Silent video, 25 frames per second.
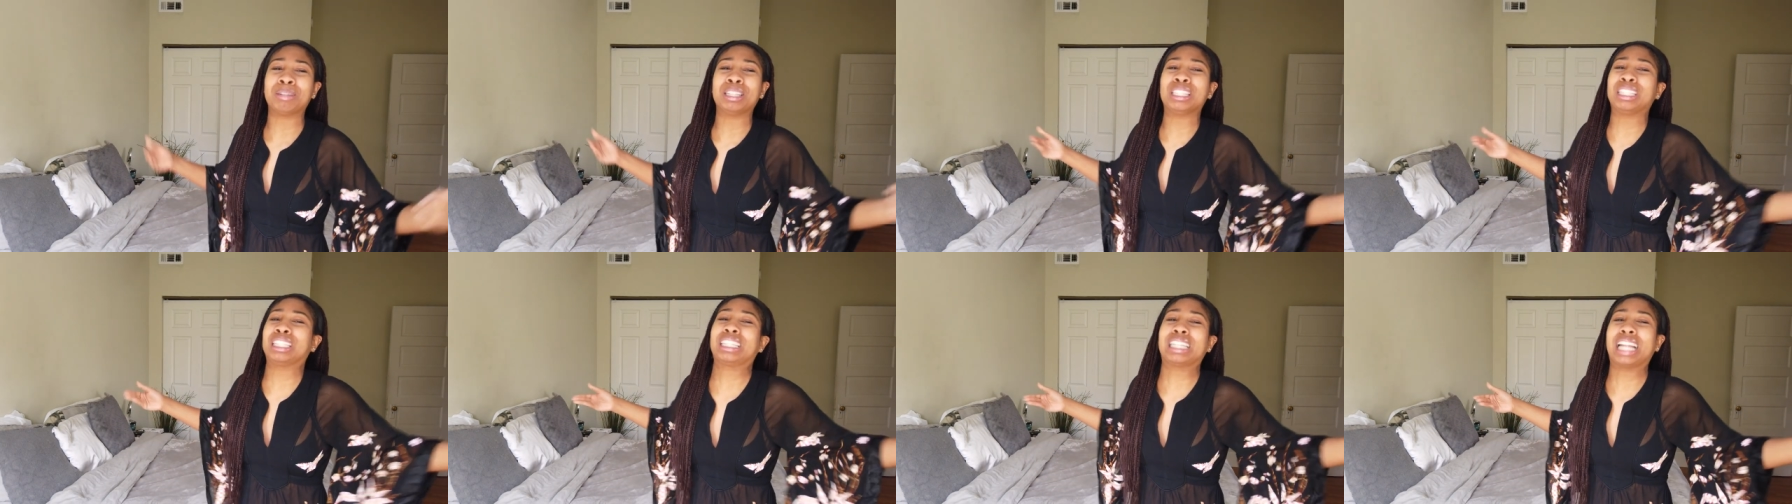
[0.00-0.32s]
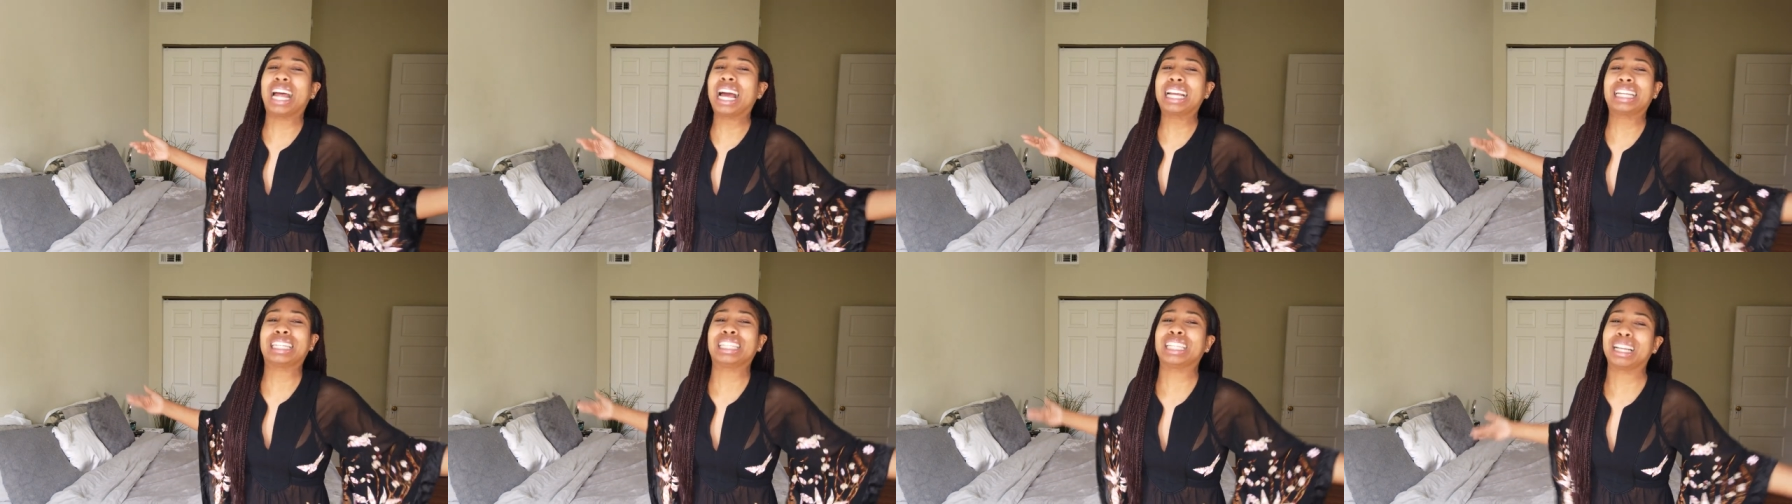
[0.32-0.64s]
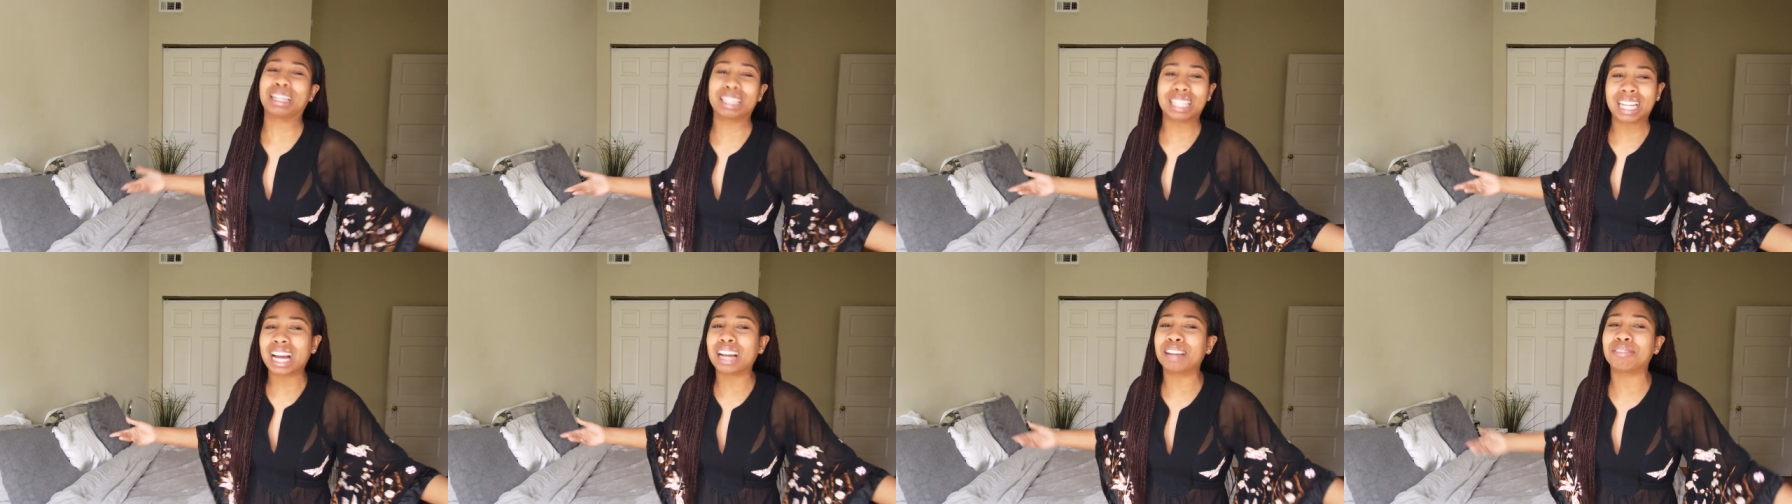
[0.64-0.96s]
must like
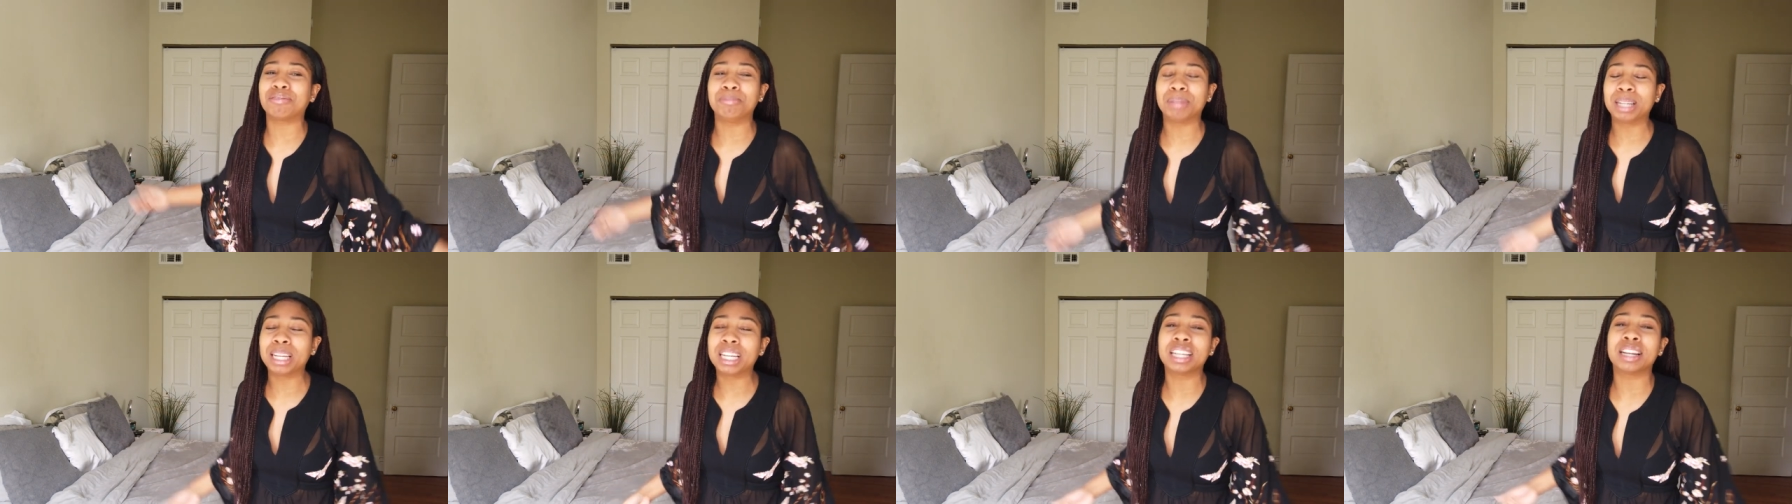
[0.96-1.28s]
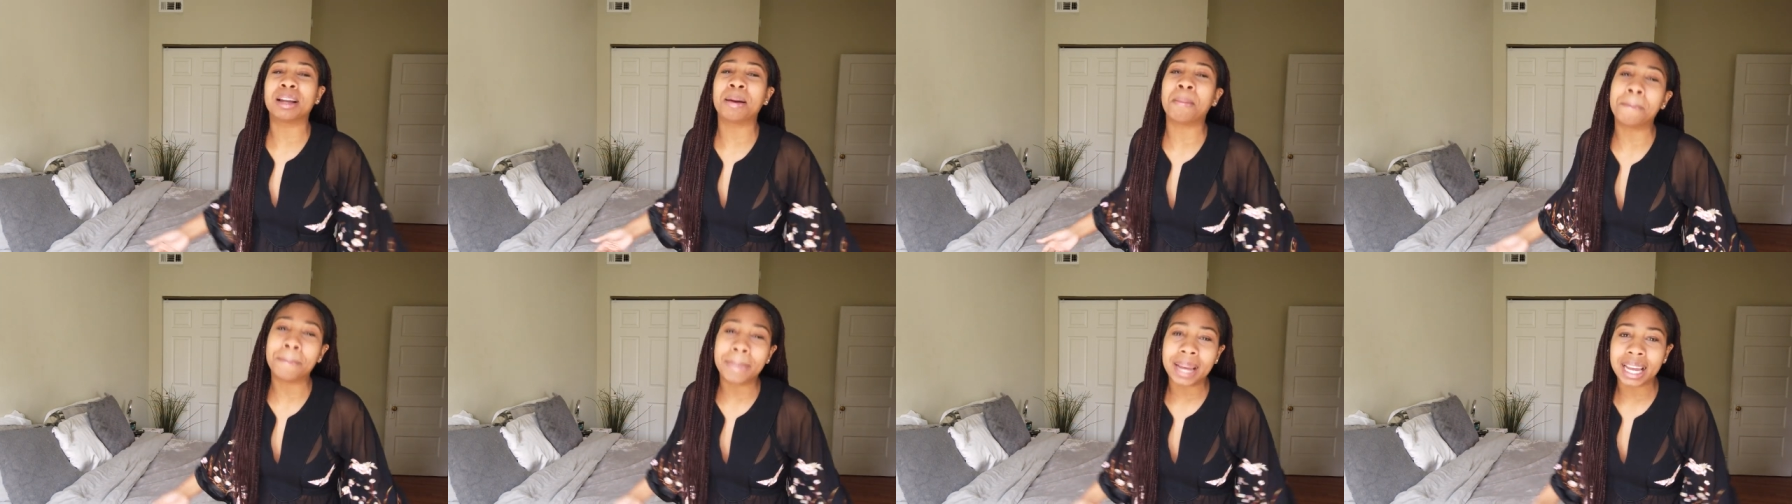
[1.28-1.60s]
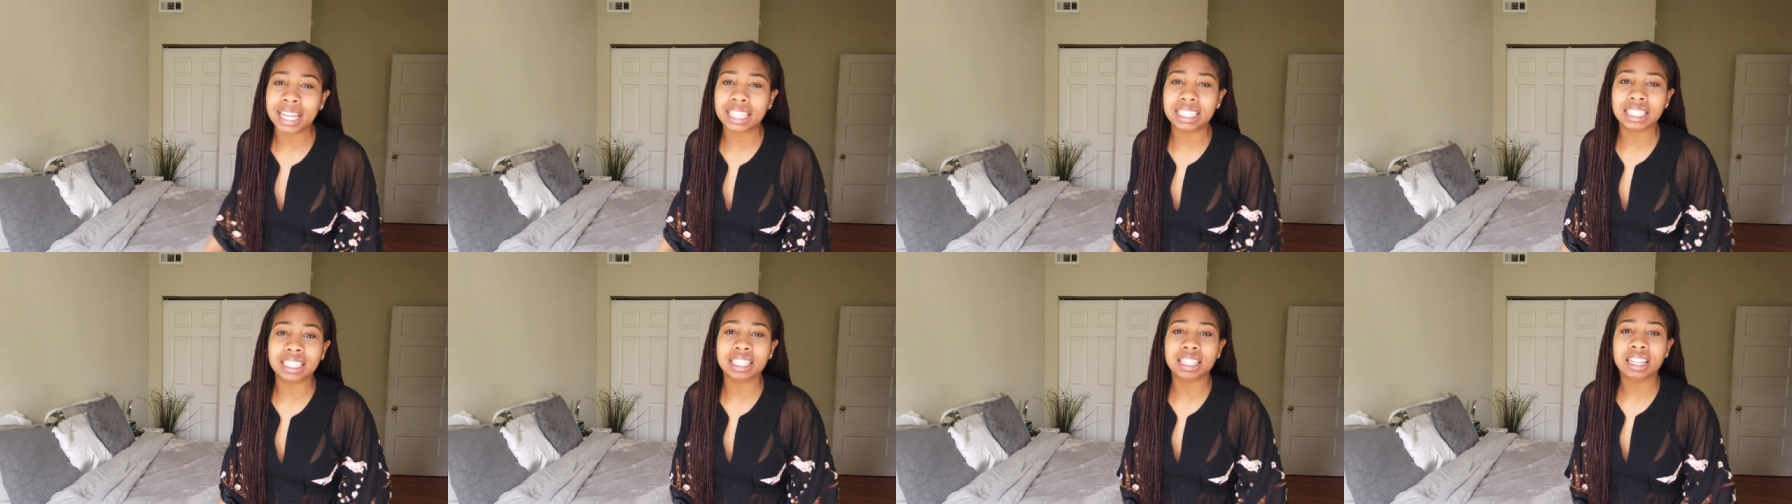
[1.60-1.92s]
your life being a
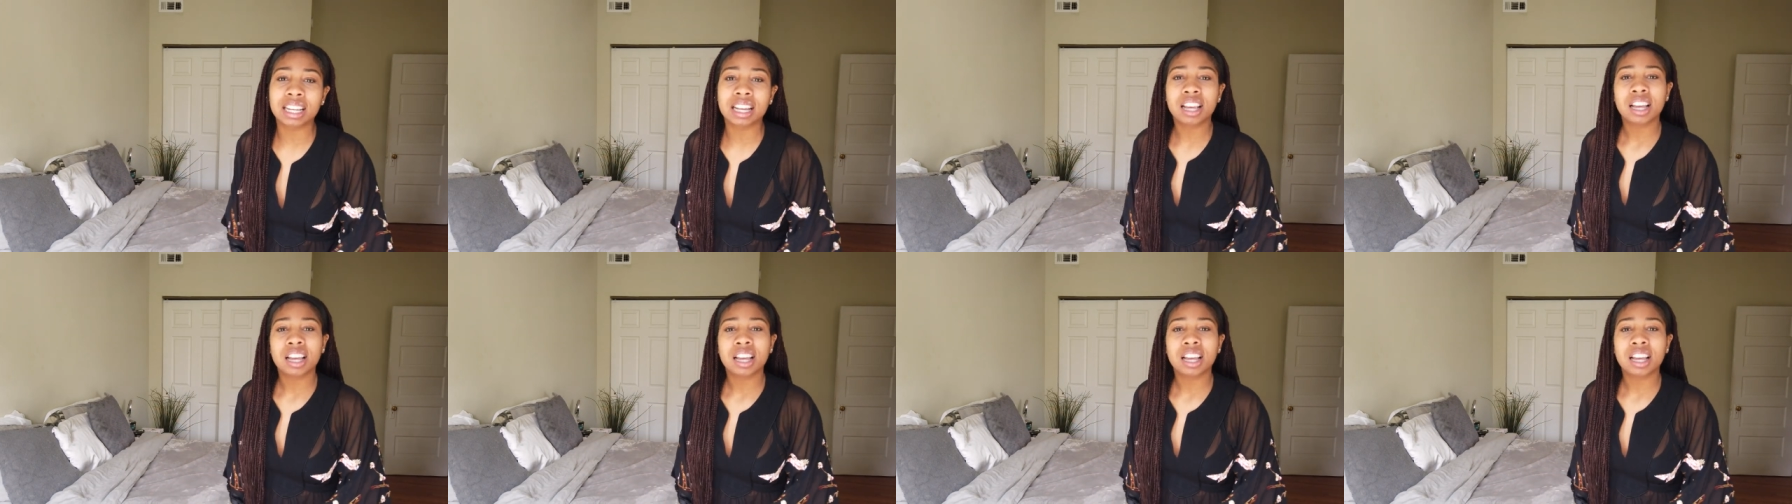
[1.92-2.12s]
mess